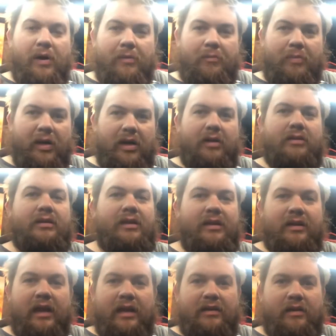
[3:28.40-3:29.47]
belt.
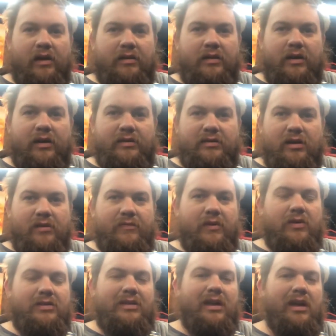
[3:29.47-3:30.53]
Can't talk tonight, sorry
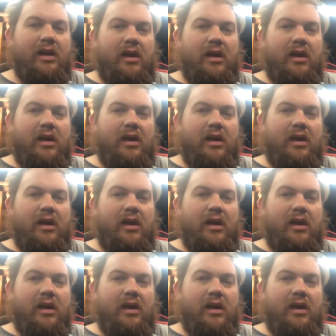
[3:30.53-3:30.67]
folks.